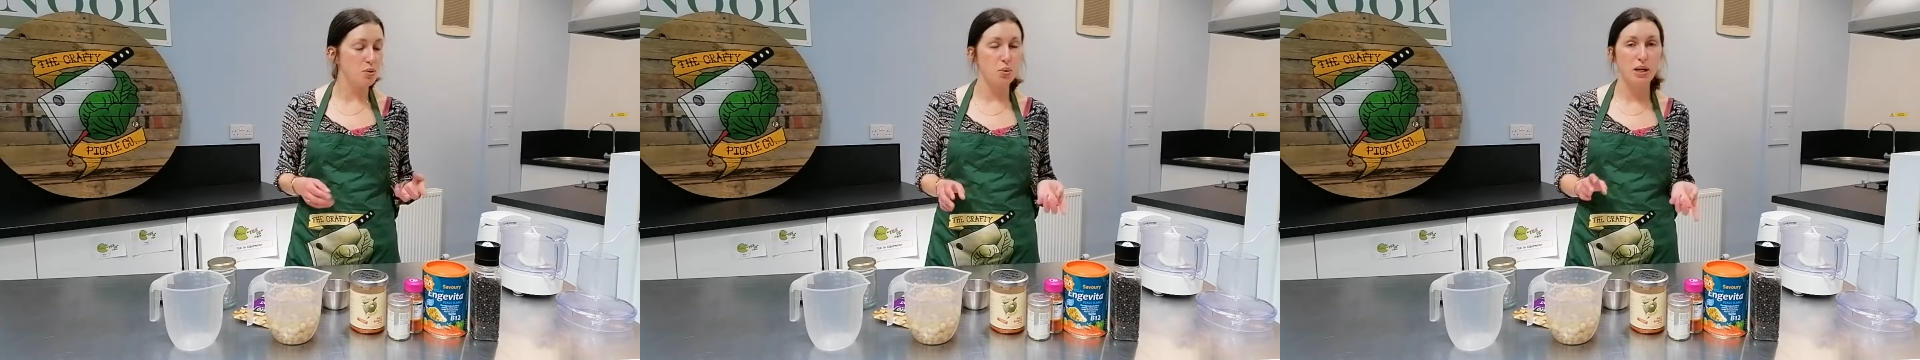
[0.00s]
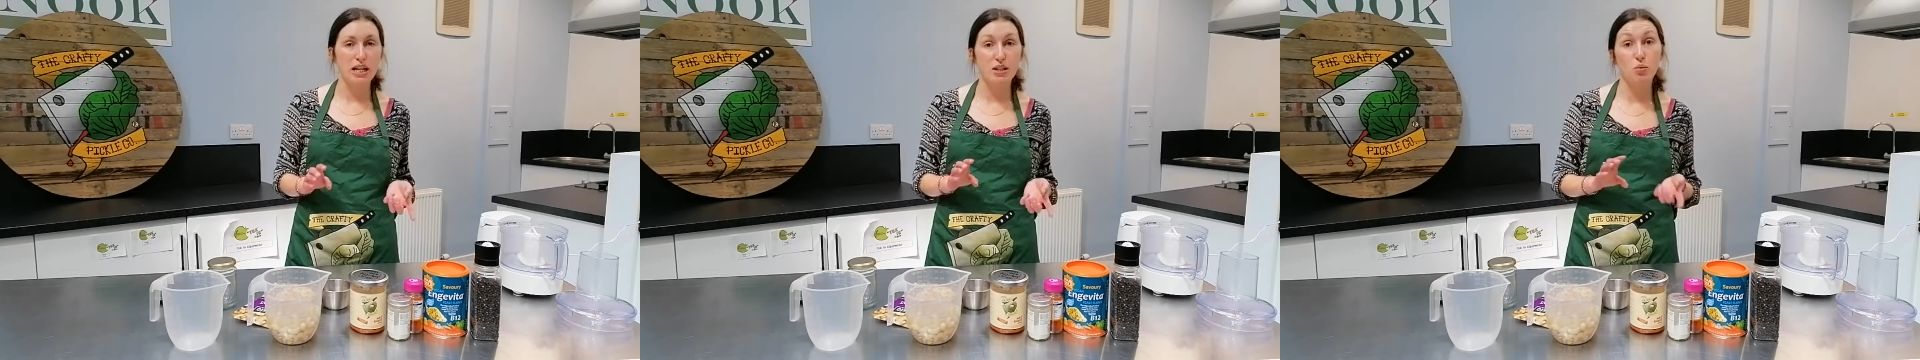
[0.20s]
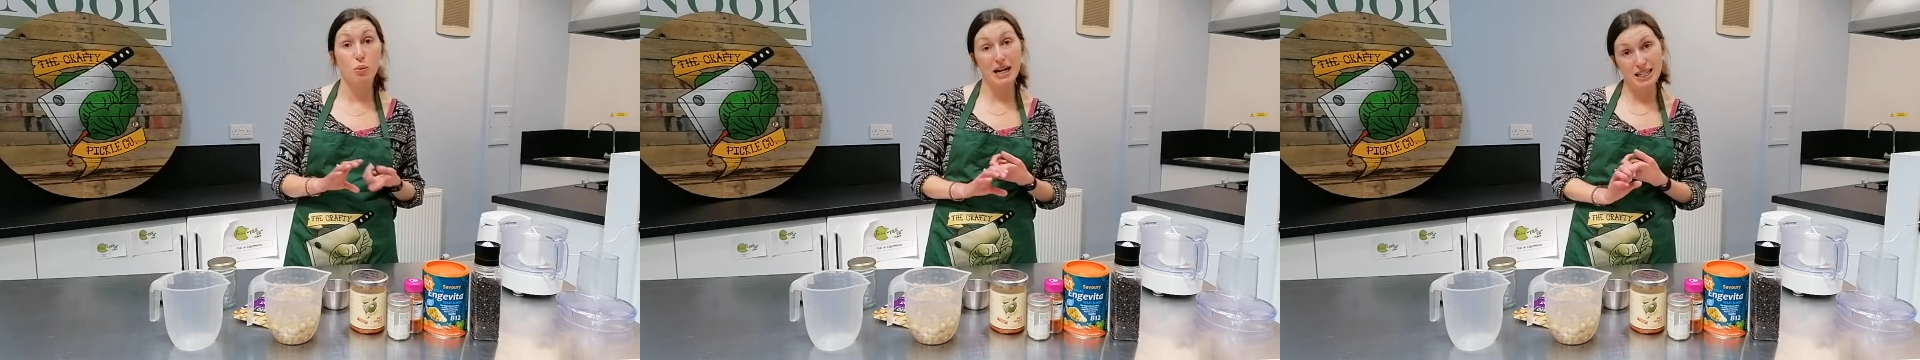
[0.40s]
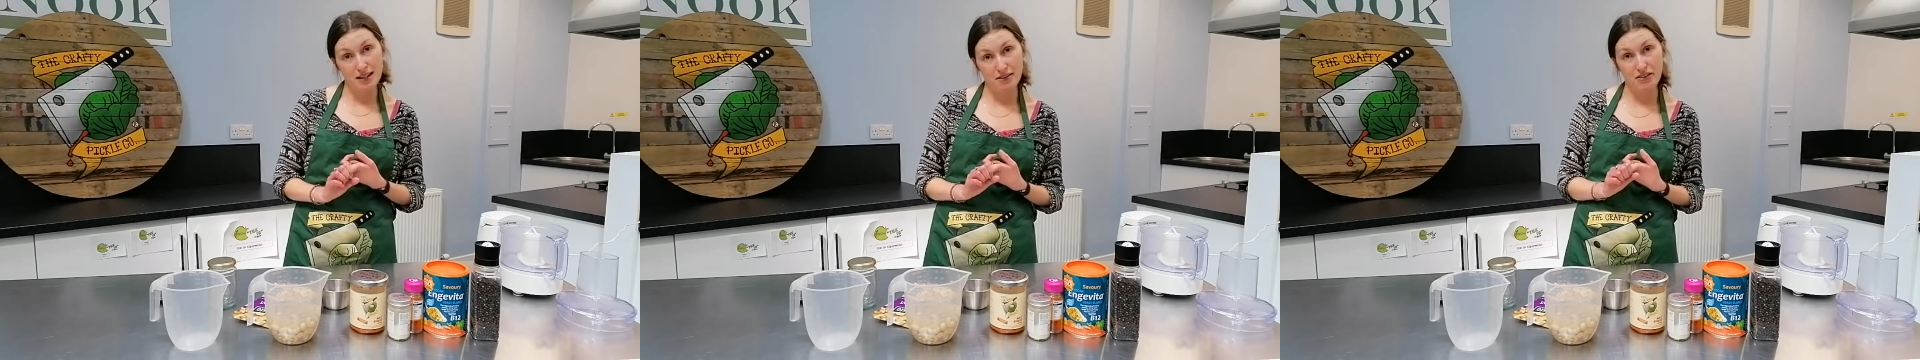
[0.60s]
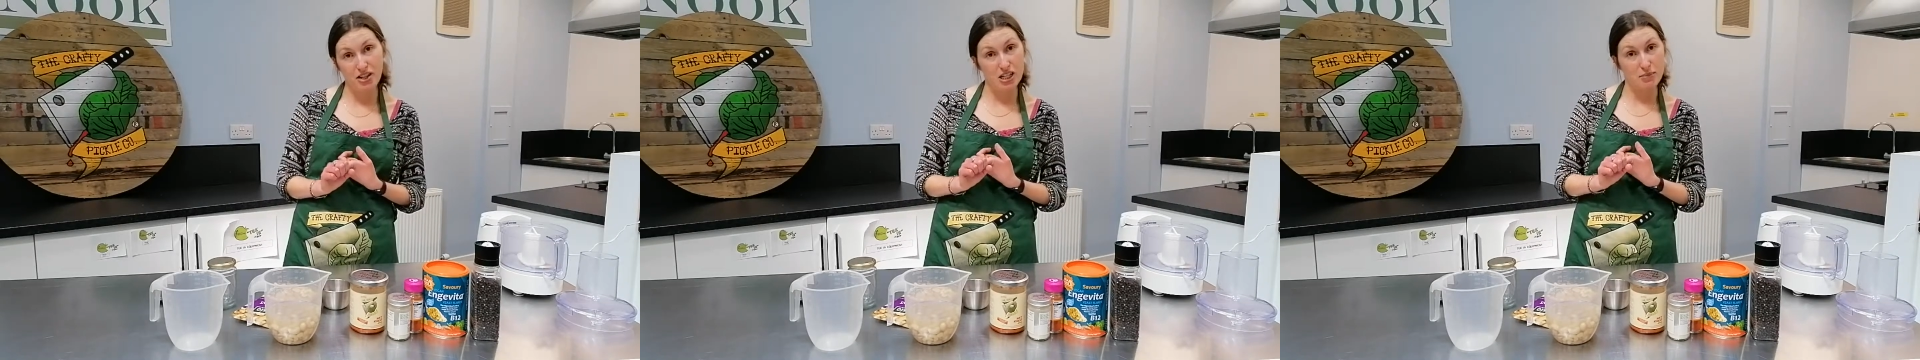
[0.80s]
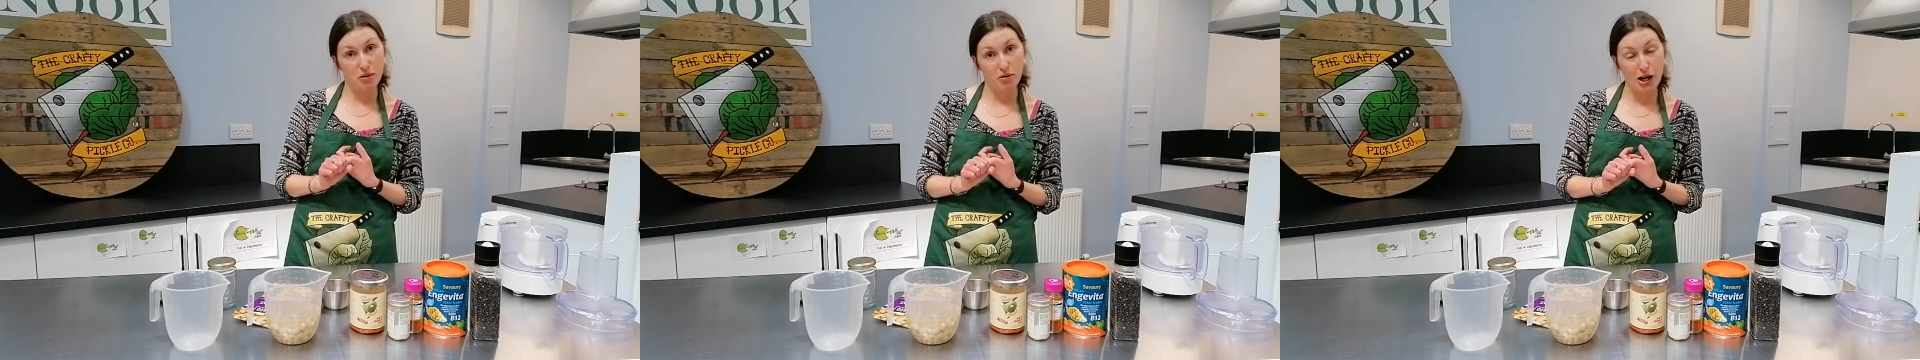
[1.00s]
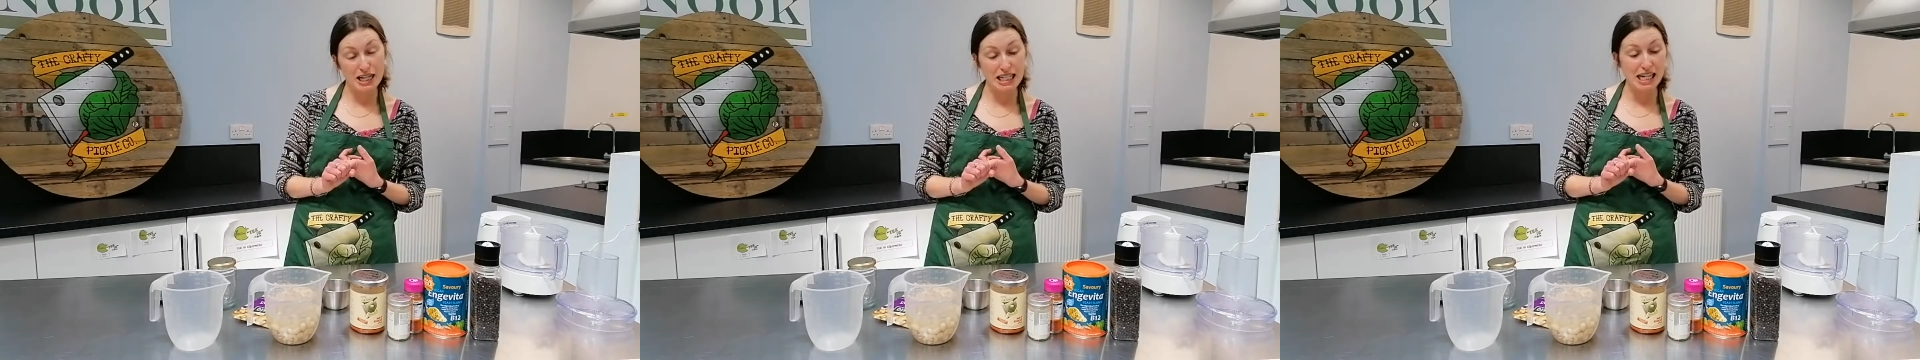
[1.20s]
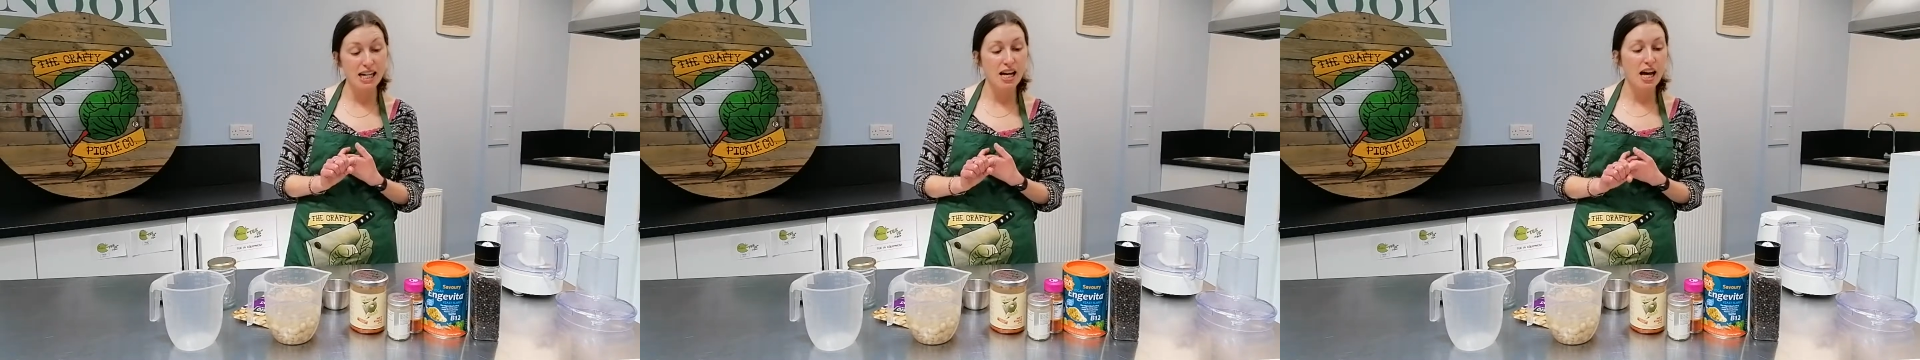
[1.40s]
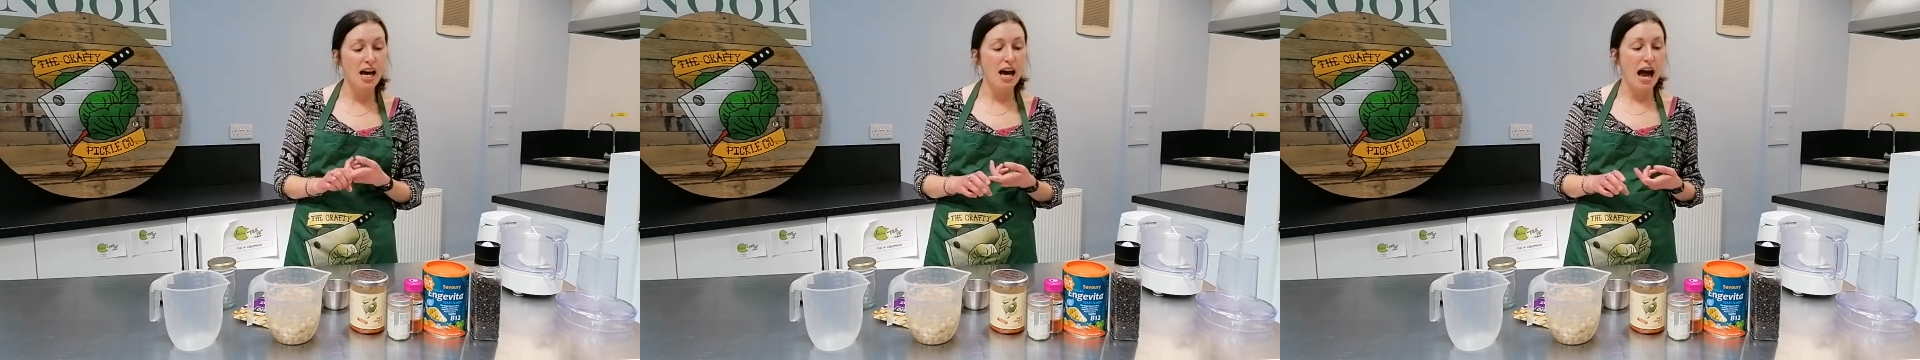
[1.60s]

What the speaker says: with waiting for it to be ready